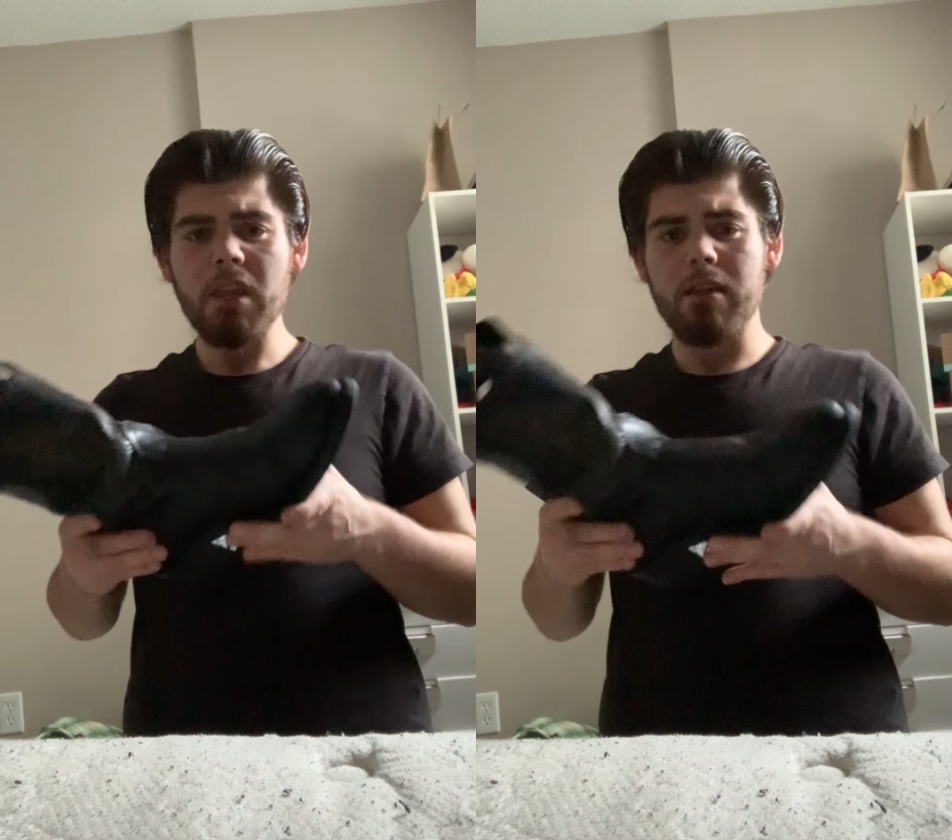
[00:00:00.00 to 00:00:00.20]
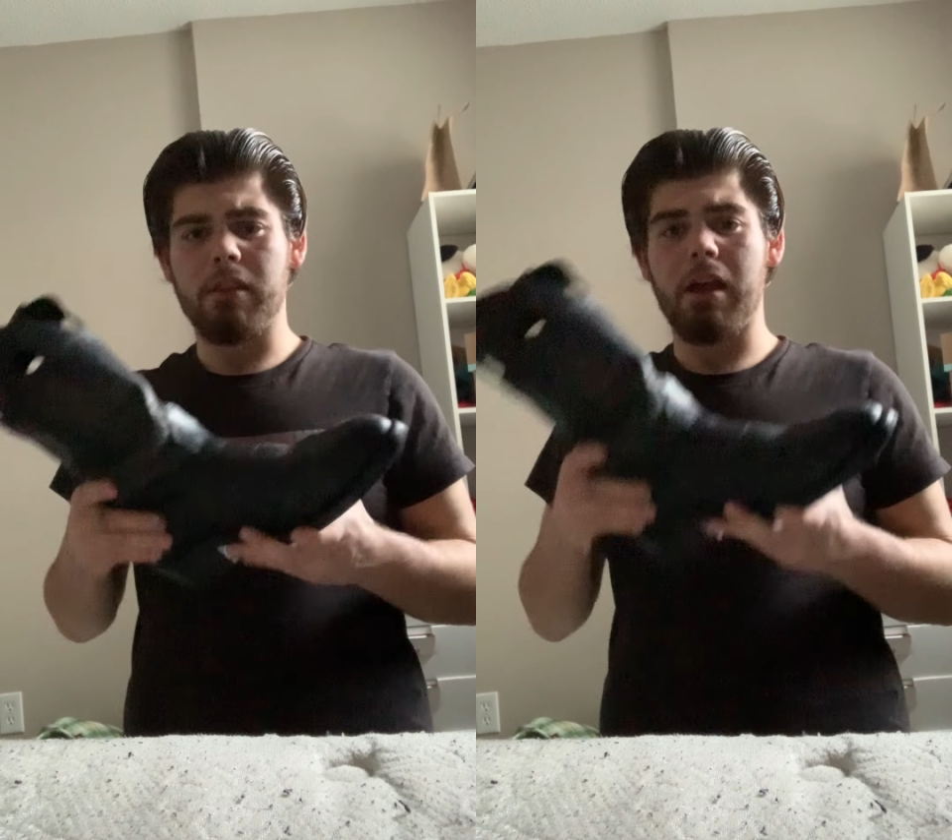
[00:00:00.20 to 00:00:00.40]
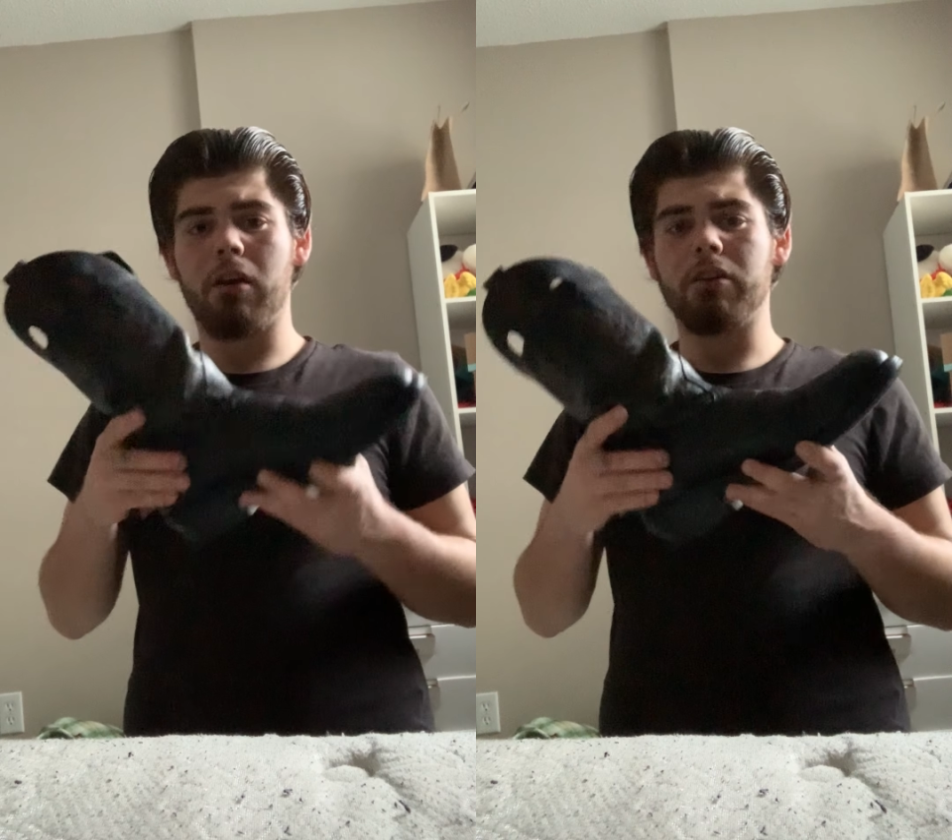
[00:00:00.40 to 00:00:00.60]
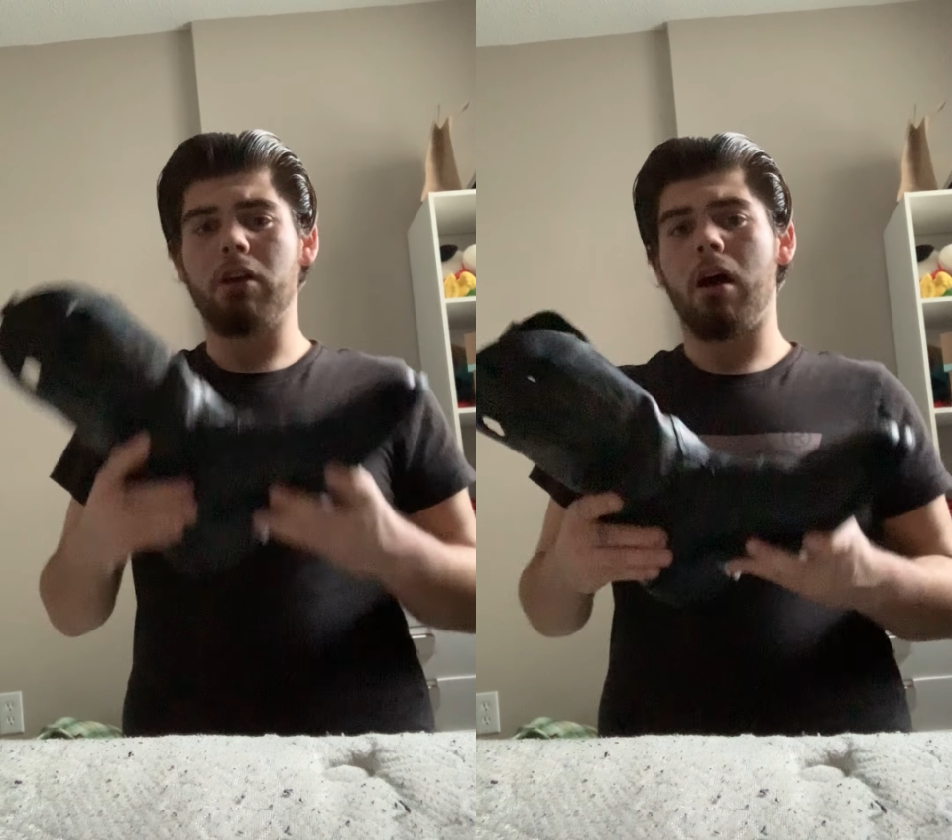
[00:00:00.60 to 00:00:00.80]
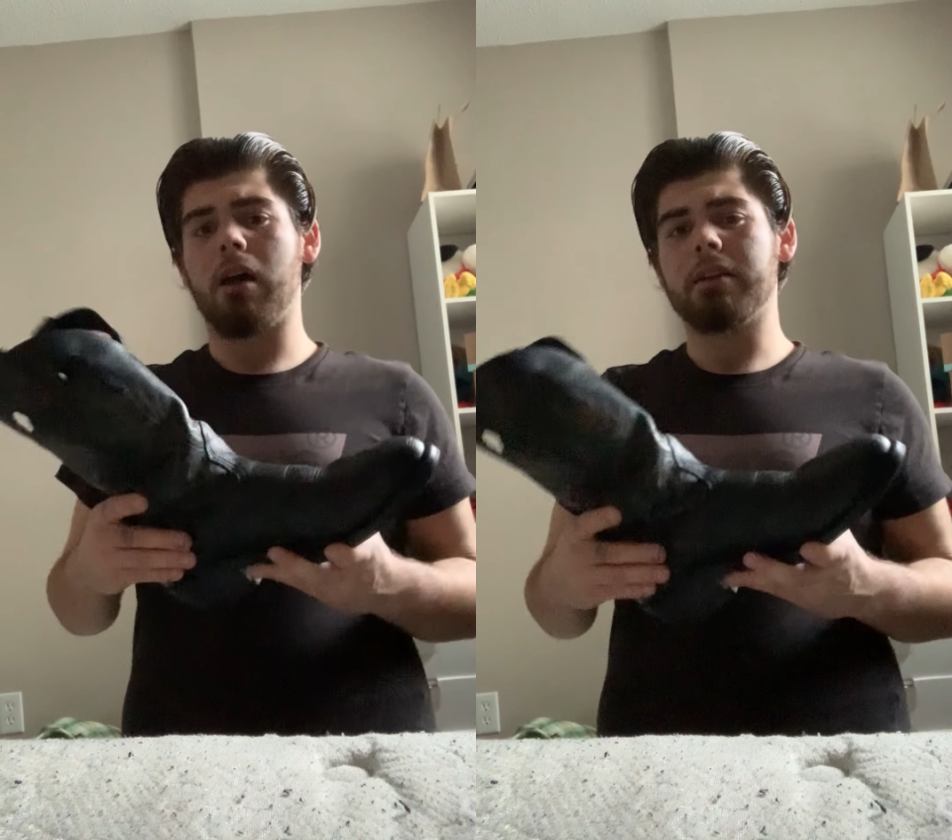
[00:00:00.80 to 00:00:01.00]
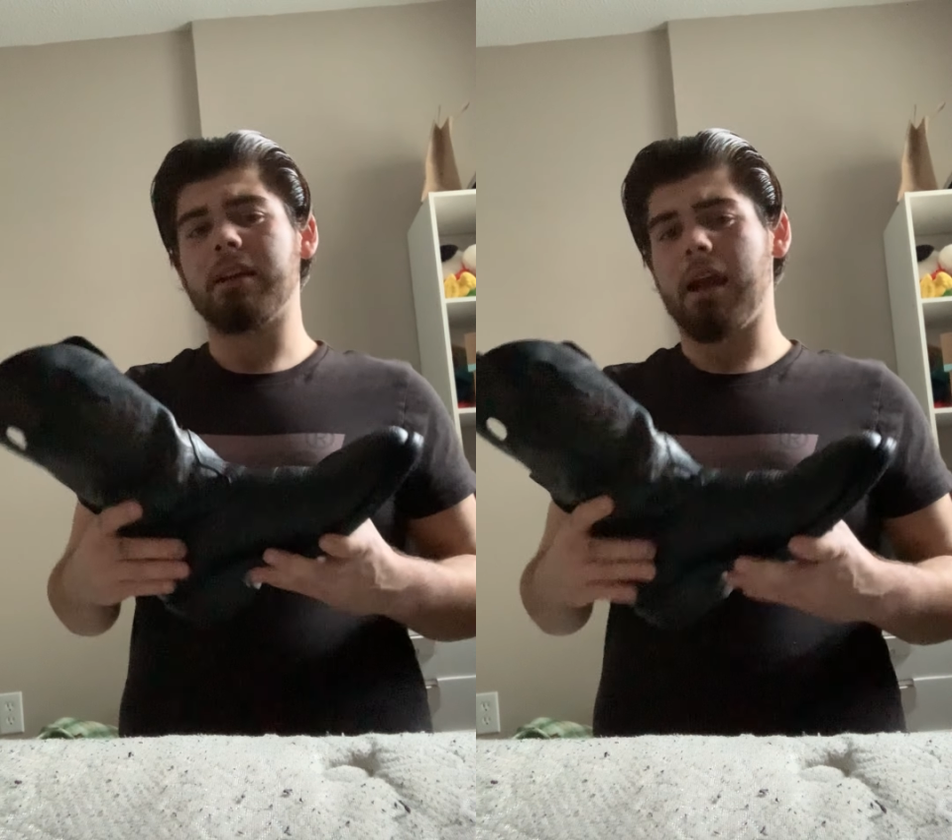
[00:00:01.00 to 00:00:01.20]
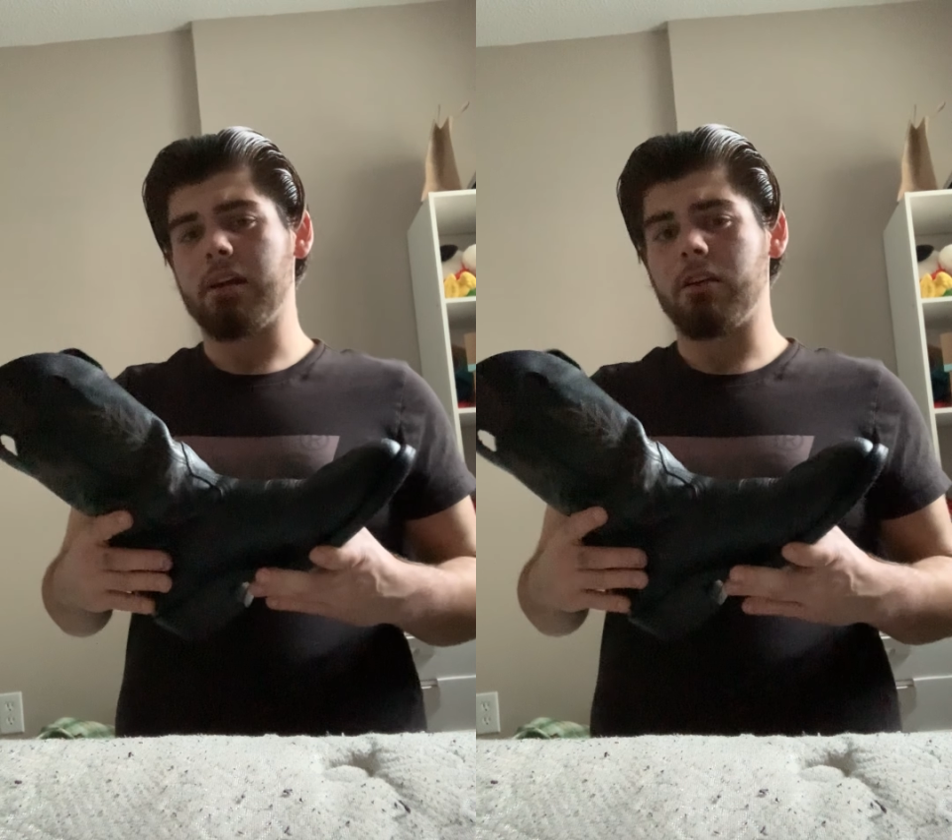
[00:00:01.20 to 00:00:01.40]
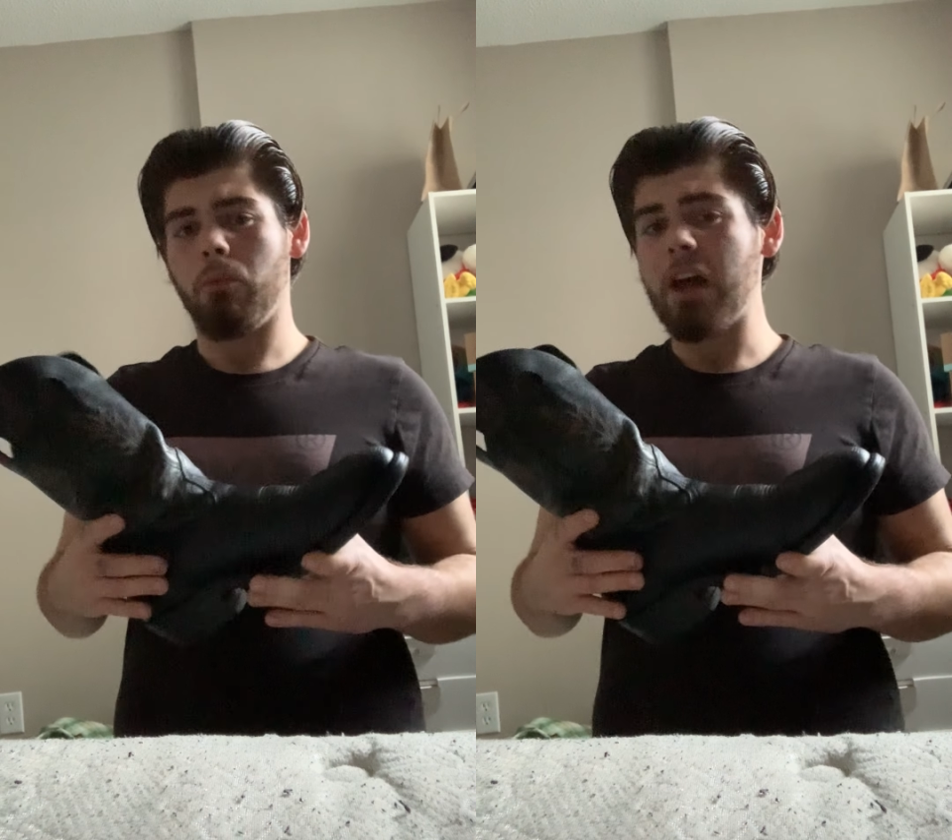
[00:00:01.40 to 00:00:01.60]
they are not
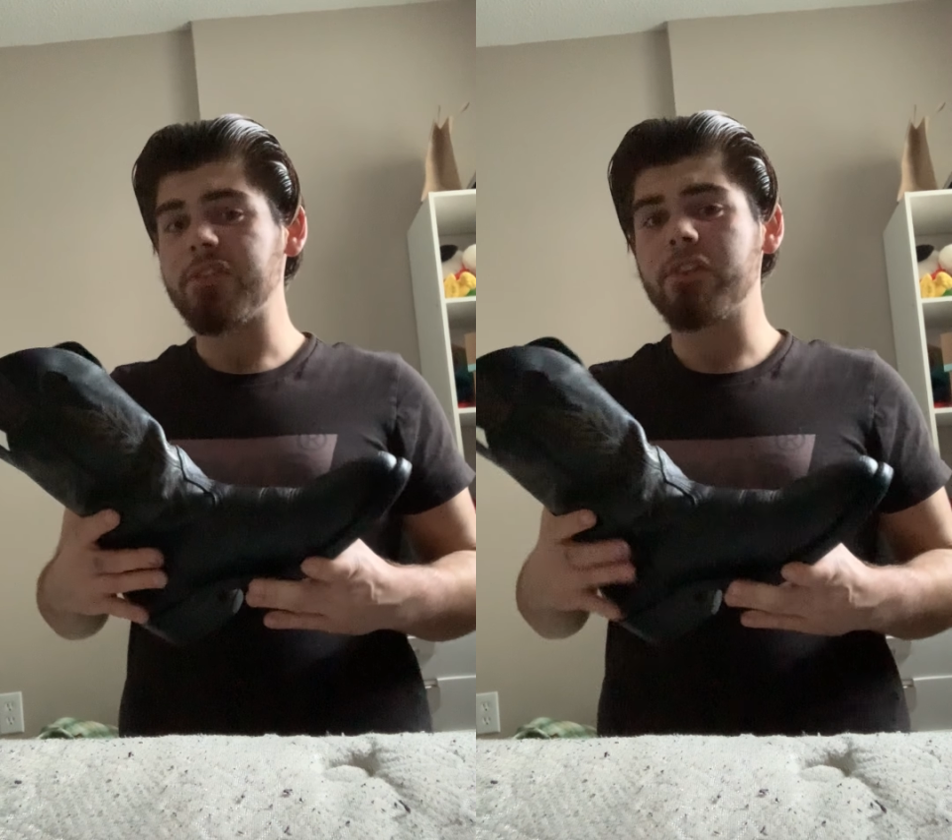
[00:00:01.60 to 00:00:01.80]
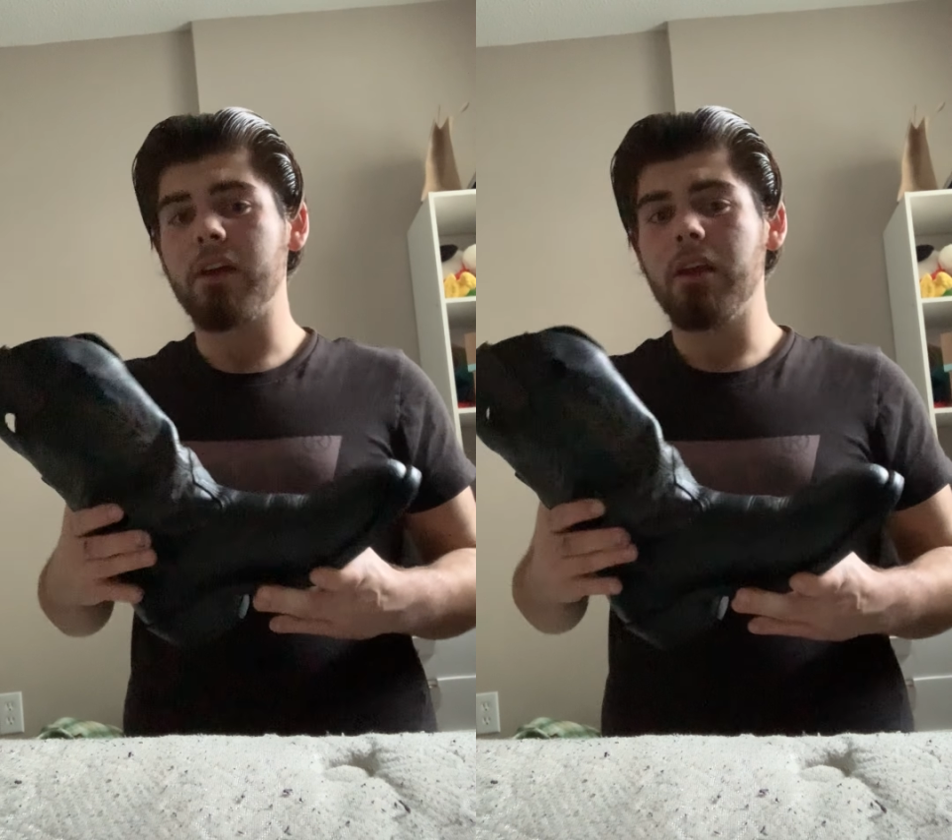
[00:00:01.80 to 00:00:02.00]
Canada West.